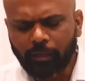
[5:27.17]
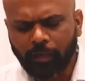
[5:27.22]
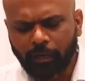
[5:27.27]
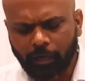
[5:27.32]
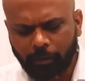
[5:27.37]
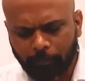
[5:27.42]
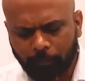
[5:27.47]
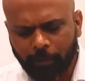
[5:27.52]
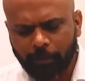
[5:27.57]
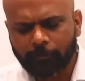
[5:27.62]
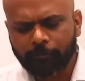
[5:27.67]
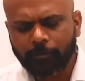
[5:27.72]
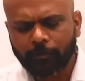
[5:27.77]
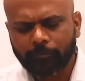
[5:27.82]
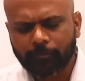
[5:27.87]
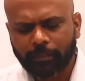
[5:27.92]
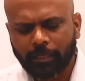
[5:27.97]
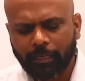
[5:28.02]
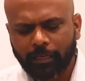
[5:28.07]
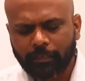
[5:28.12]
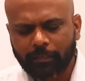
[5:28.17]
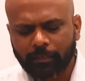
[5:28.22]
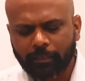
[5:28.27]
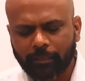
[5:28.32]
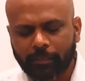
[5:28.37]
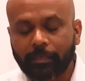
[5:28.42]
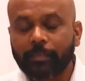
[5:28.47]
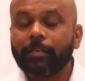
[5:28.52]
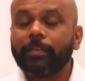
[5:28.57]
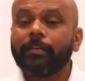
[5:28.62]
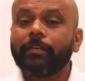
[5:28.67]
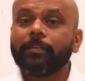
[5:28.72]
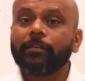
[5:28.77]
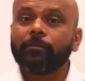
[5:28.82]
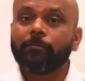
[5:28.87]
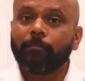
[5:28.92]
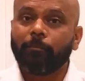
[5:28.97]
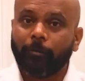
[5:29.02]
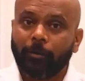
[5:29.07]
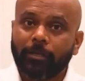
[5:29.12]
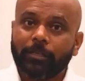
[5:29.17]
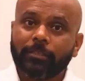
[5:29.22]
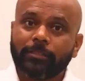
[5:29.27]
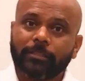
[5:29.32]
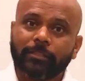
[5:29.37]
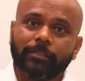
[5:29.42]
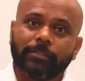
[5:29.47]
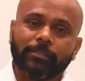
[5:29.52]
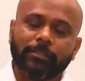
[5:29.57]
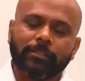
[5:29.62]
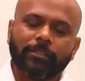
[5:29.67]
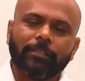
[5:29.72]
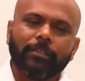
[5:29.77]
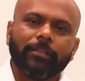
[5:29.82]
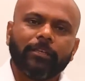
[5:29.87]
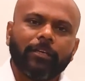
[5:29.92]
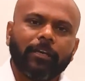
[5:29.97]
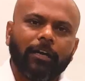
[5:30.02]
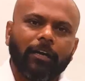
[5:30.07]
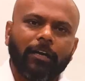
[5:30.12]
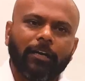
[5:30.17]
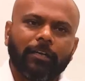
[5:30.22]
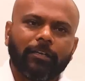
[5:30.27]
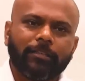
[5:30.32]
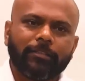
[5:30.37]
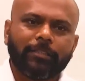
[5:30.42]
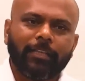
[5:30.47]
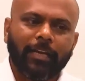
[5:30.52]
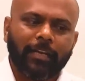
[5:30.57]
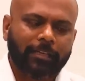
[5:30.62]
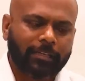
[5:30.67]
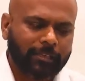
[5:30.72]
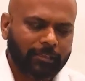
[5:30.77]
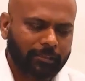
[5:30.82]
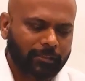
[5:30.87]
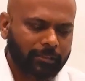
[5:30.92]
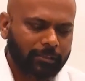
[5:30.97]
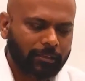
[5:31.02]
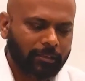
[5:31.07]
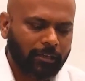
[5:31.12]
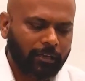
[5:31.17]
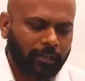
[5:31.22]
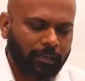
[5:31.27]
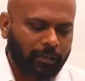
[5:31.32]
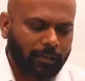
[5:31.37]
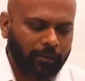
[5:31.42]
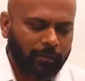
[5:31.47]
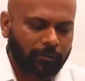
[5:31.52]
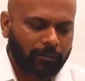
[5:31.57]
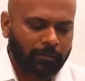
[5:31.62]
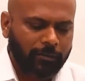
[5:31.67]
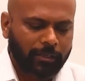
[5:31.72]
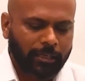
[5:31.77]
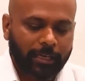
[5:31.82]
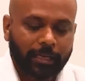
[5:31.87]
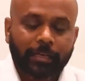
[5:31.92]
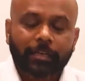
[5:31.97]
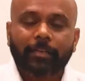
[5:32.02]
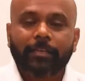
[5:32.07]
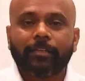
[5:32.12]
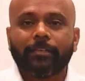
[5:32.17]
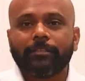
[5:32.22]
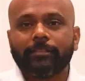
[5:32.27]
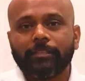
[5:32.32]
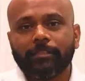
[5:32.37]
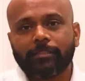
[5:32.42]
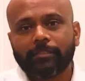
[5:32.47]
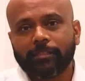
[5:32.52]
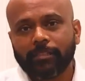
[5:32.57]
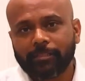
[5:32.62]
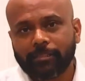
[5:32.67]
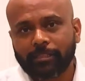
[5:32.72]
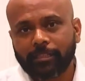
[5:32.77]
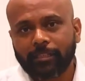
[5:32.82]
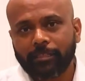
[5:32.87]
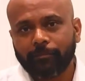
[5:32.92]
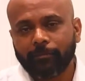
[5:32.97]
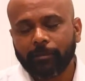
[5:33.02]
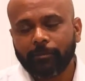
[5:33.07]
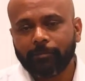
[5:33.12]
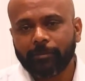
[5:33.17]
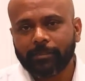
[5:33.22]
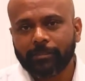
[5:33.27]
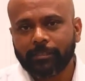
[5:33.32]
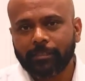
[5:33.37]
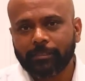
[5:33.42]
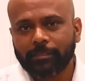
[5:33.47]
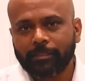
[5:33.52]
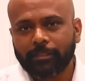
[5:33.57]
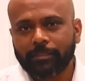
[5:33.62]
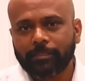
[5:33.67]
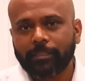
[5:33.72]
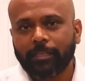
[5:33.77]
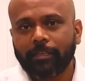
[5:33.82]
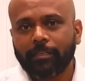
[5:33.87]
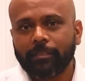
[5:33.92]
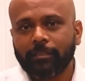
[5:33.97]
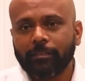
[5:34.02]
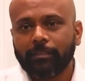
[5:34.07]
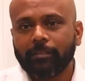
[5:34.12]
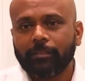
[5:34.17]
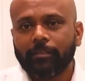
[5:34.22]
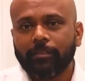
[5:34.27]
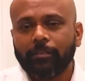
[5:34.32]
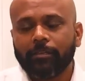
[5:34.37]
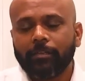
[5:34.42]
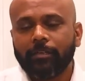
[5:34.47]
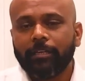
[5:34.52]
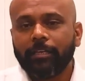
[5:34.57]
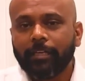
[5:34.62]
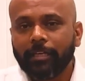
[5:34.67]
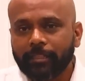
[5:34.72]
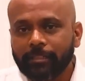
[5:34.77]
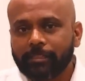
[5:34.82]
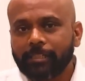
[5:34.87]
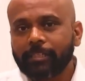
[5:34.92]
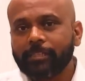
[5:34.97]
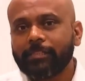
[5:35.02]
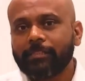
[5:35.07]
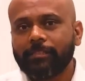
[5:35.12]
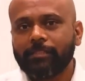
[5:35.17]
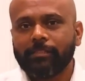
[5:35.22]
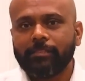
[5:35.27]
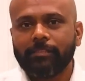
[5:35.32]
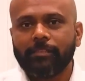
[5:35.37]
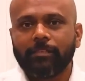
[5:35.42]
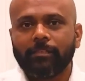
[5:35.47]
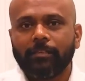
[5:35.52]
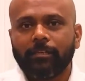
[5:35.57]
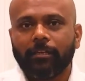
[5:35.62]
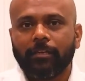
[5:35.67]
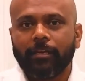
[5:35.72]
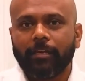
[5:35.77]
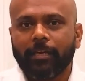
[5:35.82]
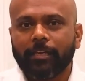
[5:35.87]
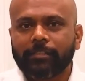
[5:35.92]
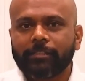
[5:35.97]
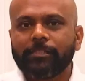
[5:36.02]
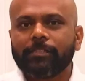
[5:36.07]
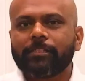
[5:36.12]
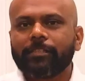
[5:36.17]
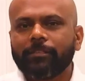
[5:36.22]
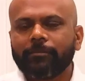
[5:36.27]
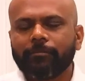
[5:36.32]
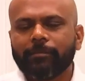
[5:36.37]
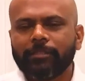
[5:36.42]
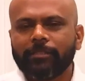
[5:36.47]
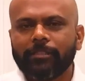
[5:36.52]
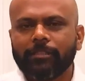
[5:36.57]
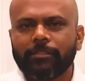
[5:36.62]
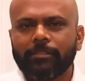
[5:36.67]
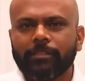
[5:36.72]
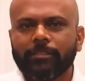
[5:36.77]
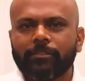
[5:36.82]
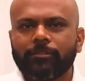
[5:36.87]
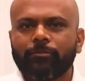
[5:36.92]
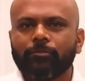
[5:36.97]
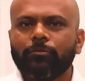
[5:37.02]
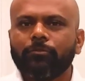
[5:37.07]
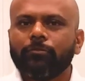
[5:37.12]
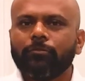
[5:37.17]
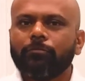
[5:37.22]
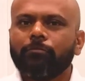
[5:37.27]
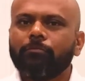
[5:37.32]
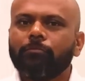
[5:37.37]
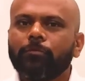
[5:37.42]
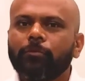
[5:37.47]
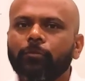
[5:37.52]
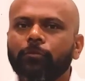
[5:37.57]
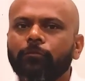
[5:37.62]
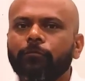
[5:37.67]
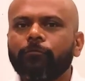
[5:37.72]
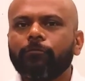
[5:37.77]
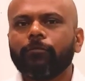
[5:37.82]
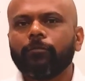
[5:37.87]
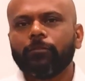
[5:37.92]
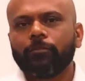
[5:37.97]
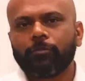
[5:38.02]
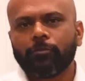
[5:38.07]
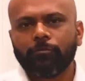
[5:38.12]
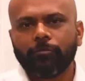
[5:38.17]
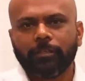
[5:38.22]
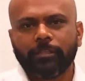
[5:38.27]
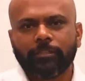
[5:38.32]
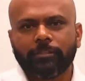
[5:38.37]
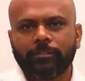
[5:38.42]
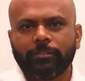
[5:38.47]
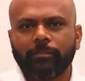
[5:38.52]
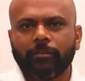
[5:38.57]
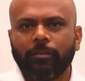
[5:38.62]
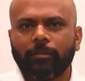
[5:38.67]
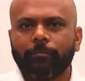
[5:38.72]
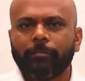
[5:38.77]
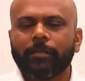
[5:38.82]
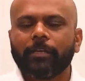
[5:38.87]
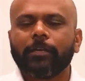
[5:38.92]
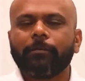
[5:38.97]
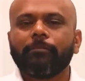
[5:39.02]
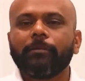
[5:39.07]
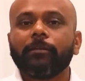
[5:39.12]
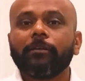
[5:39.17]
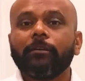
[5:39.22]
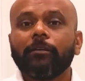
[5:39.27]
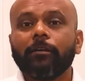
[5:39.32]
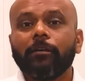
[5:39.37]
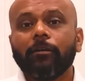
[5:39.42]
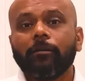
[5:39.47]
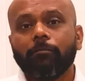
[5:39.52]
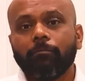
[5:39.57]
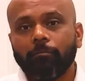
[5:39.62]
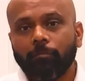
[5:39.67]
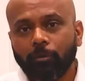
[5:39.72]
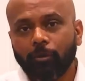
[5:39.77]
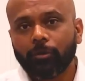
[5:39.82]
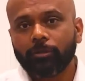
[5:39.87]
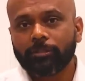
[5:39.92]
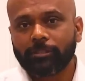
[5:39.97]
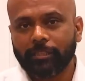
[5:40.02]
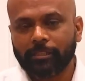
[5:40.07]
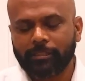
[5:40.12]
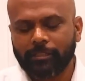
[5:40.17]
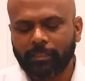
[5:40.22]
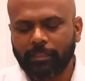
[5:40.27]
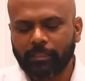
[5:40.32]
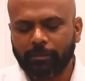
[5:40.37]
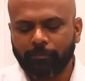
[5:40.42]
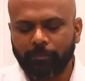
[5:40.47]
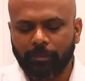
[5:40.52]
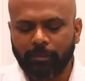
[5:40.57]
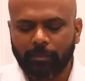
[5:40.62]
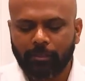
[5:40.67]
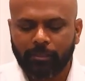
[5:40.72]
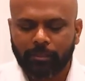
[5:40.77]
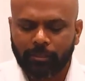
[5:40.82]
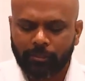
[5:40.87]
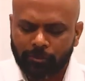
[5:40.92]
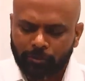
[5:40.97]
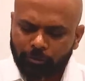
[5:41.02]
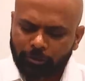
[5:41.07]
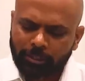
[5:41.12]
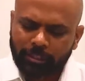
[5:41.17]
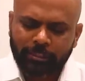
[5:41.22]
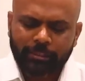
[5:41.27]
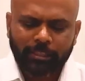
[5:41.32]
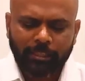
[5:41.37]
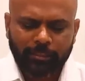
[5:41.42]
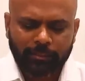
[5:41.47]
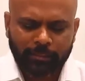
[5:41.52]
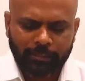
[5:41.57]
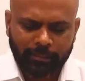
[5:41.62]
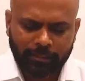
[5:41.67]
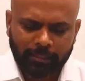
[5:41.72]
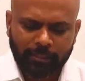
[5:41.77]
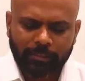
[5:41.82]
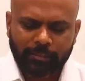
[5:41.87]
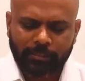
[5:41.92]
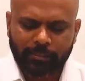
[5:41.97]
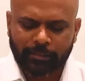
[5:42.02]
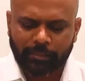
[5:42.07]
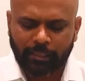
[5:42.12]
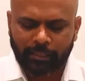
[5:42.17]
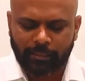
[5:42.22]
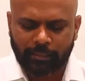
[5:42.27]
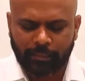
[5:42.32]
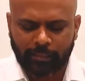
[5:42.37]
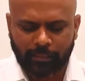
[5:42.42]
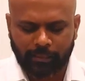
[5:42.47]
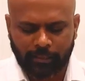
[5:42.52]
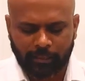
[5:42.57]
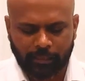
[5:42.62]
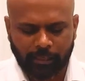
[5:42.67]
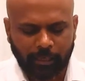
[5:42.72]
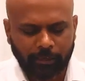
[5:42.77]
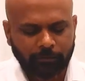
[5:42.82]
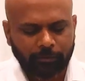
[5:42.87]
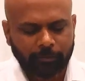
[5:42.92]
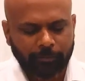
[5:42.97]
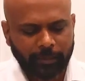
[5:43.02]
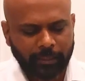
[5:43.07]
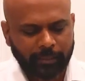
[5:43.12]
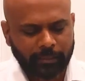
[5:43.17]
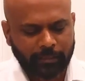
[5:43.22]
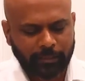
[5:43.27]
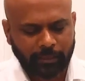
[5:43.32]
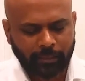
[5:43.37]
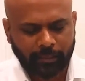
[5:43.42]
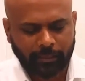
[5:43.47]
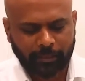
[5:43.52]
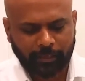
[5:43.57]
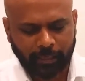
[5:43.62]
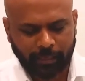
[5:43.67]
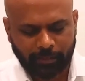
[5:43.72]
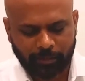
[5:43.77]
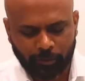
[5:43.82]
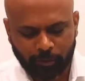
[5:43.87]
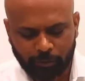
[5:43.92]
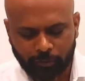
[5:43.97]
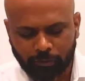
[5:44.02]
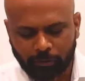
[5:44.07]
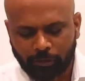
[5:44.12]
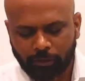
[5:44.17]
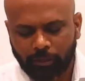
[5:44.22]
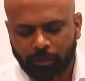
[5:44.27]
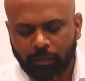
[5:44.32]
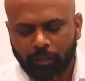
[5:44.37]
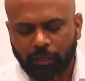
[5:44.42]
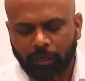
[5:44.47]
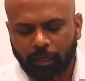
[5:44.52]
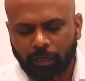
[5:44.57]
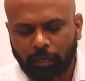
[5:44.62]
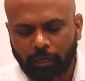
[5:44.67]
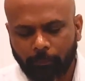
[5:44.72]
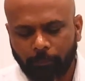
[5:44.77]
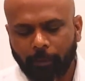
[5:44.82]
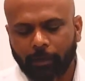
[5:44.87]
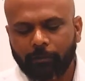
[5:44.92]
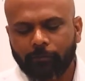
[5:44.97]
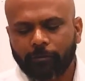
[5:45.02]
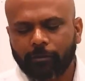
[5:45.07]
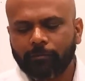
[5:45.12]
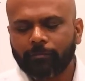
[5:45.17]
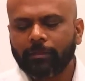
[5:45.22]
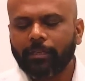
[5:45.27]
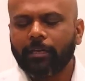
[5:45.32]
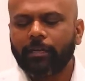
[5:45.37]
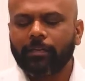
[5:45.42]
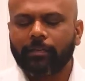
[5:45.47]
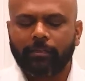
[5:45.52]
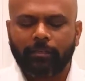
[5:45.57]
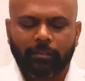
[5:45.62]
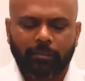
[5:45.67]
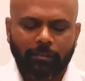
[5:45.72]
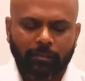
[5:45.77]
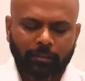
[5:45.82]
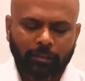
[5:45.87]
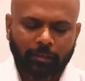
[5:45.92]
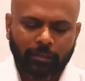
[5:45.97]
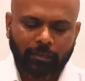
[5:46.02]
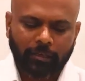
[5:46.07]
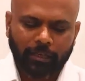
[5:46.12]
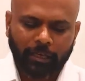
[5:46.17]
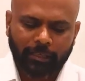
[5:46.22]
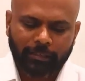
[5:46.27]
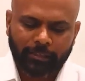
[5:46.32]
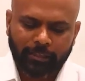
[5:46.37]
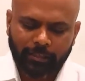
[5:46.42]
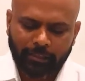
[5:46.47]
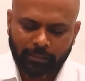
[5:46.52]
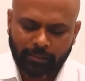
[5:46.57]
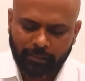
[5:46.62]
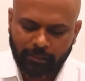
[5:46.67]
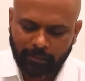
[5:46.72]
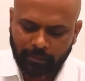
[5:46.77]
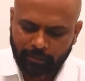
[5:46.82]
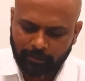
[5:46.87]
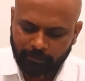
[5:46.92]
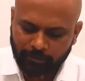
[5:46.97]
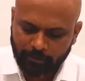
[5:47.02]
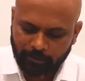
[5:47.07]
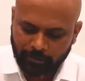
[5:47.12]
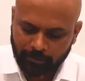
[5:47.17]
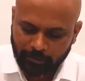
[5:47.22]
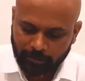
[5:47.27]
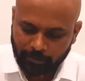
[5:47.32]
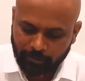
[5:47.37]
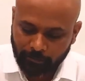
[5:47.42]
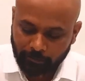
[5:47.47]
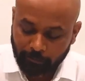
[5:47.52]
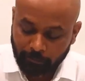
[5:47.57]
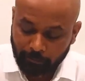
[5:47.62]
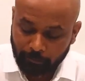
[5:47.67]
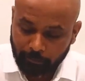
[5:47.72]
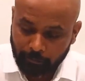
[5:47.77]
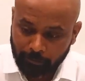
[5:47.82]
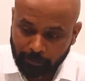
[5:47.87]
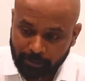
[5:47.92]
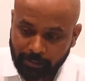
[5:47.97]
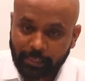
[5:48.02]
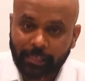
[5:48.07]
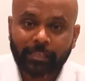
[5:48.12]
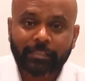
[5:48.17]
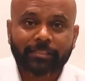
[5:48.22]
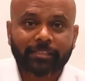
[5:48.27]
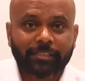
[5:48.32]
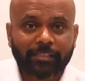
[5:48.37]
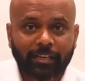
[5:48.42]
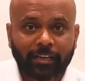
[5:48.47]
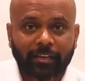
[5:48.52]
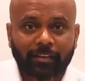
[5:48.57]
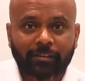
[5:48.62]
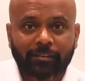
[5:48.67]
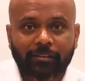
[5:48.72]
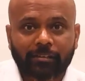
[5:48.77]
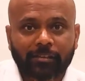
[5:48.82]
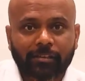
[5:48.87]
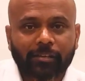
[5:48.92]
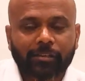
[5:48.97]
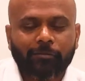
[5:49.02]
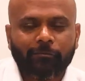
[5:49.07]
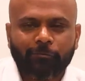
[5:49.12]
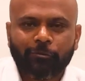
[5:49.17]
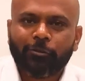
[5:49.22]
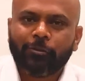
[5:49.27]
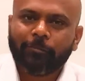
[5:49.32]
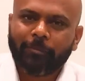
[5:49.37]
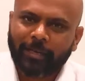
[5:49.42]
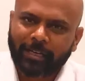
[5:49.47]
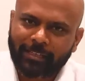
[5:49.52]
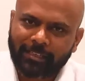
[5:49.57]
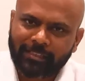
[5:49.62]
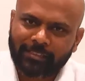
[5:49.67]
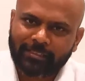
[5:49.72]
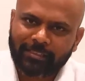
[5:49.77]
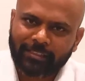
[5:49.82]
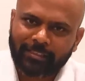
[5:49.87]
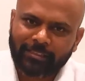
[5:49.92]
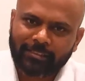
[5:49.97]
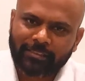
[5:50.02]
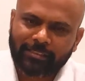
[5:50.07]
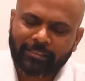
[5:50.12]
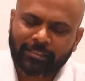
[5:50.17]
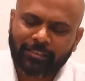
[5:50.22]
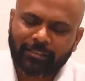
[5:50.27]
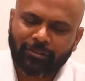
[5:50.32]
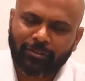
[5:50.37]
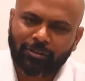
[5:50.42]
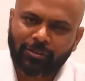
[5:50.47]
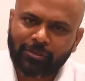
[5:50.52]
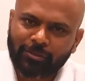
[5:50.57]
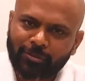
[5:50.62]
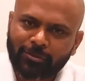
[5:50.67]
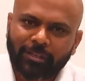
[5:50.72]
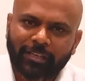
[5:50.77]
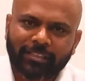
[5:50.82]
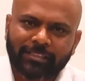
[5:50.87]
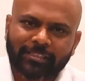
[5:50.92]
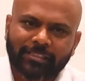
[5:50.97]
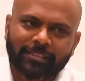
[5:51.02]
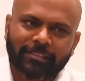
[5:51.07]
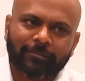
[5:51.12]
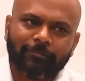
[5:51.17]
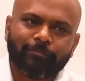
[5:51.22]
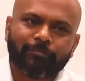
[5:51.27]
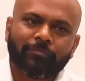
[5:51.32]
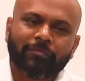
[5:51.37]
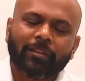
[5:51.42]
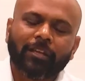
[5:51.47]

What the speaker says: Apart from that, creating policies that encourages sustainable businesses and nudges existing businesses to move towards becoming more sustainable. So these are the things that government can do. Apart from that, I think change in our food practices also has a